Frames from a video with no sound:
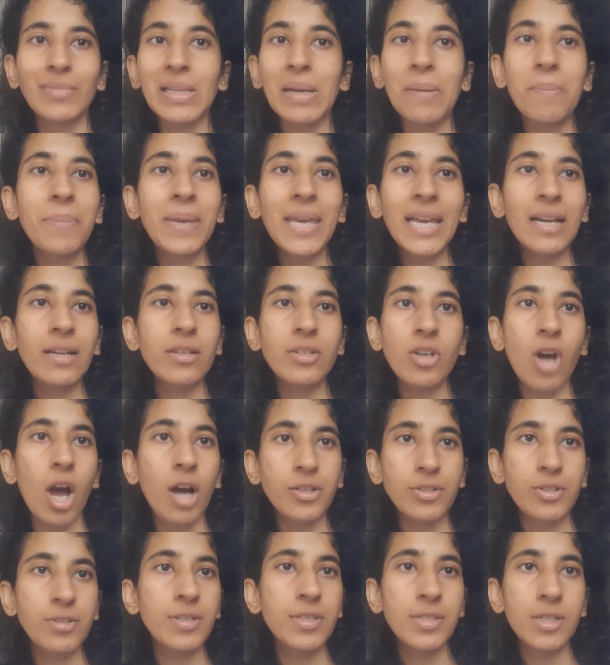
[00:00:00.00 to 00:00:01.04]
Being a
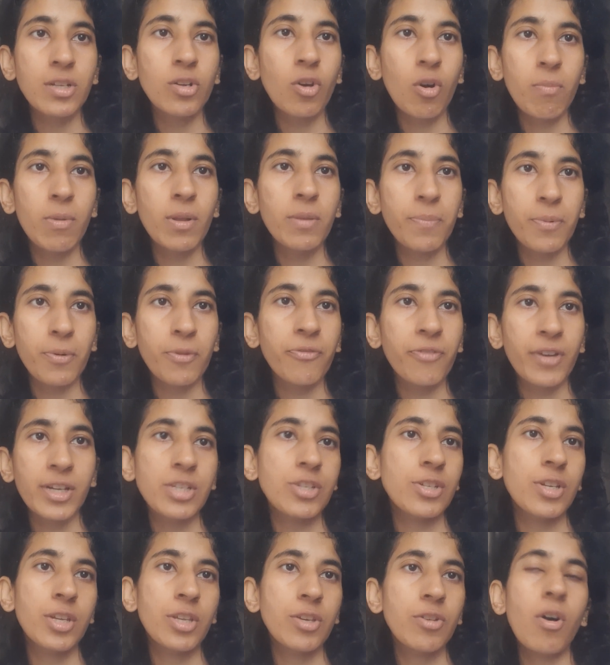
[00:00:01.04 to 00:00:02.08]
doctor is a noble
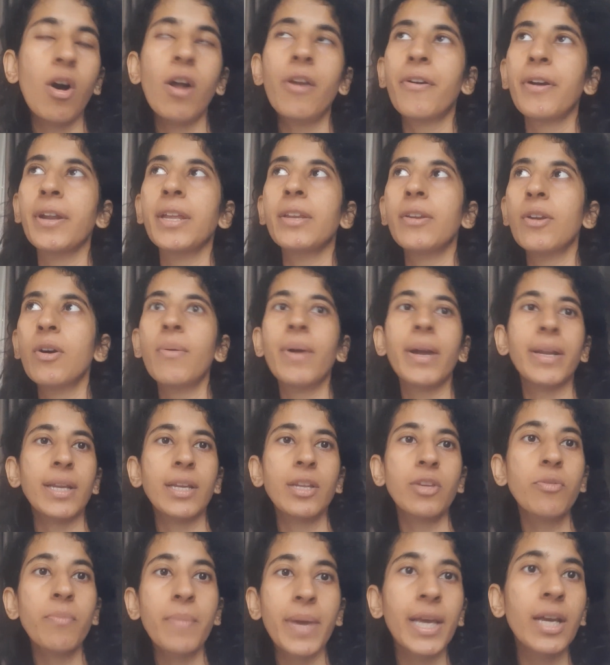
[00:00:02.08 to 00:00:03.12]
profession. You already know it, and
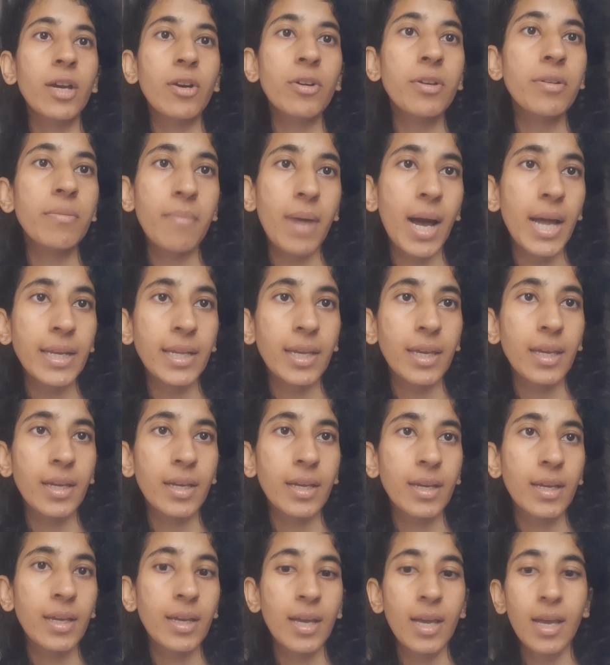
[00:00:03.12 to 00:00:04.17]
you make good money.
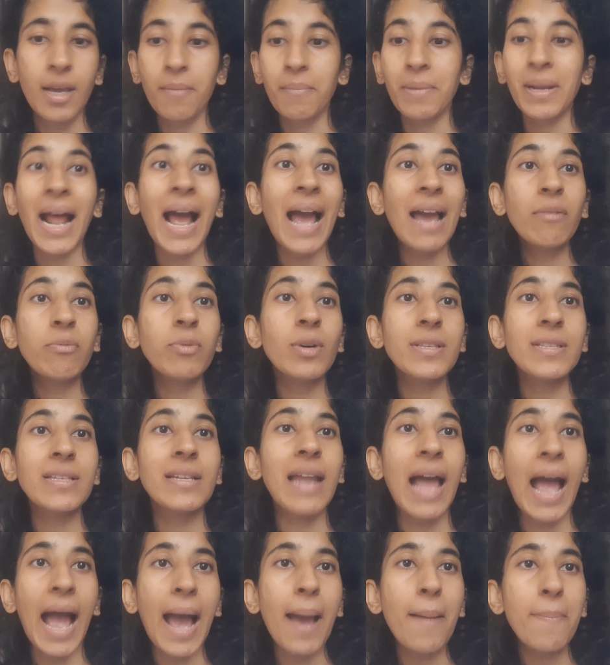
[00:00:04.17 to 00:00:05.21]
But I wasn't
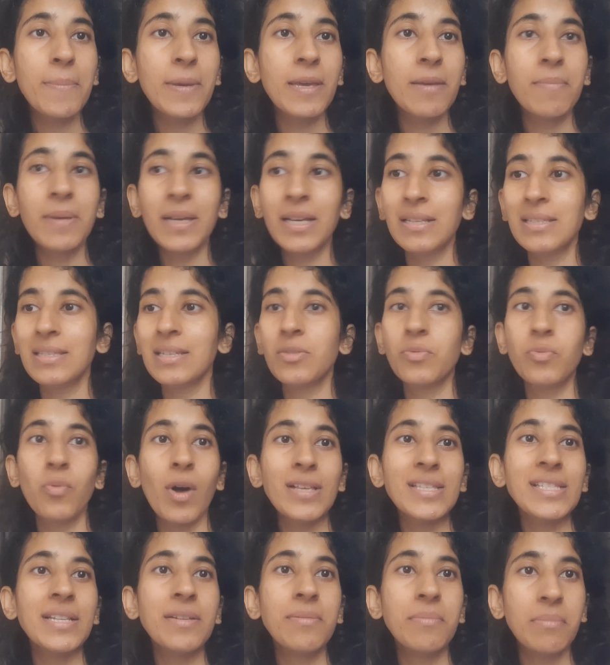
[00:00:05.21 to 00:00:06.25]
happy because it
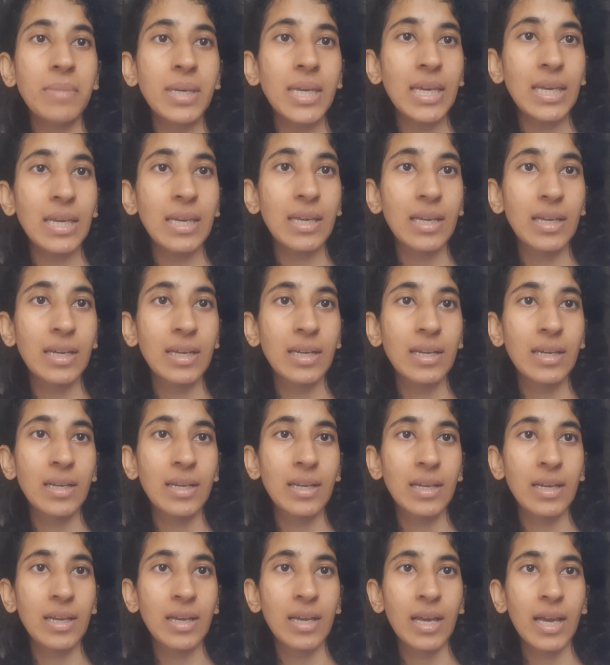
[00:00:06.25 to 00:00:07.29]
wasn't me.
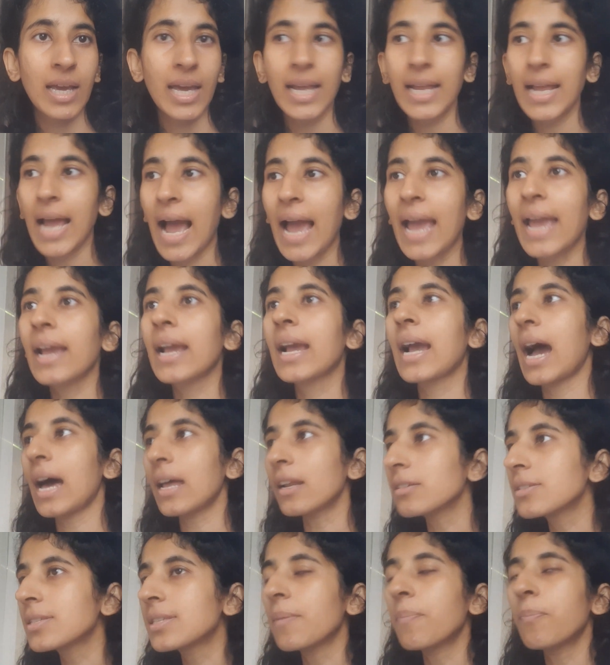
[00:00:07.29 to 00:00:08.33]
I
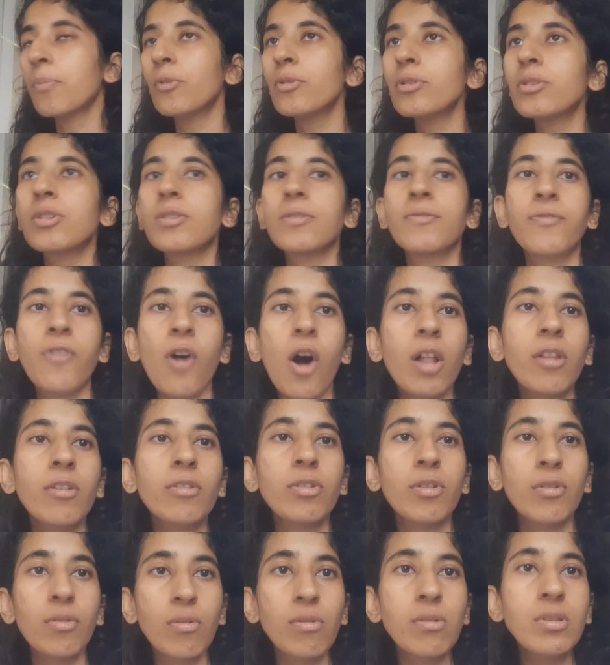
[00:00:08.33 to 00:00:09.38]
got supposed to follow
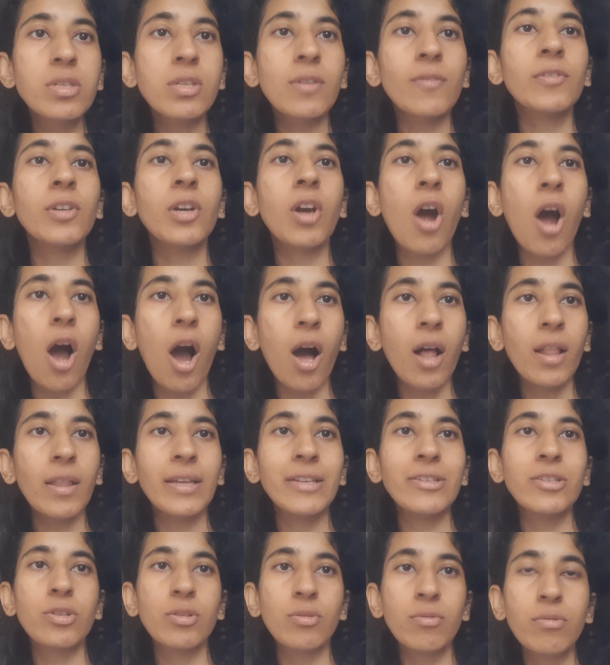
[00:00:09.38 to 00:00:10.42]
the rules of the
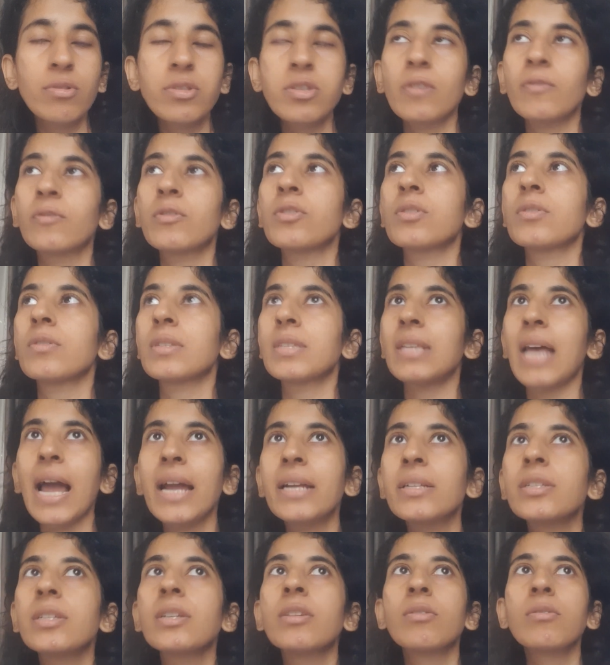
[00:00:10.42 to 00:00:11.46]
college, rules of the
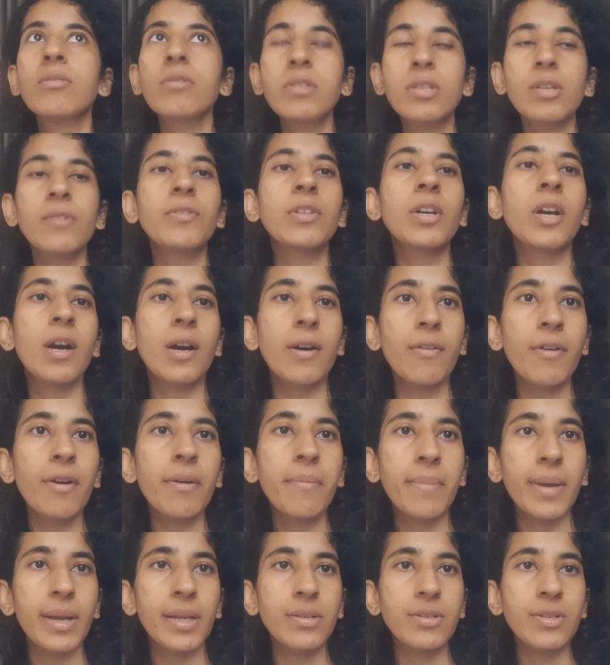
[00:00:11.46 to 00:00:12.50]
society, rules of the
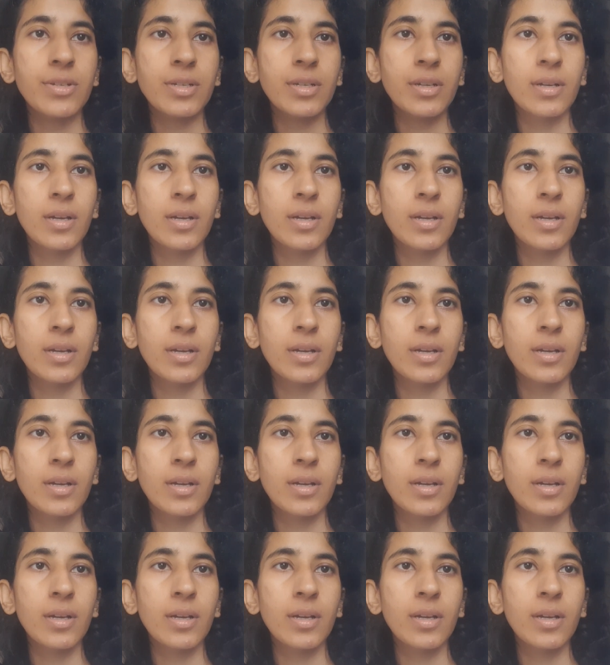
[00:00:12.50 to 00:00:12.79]
government.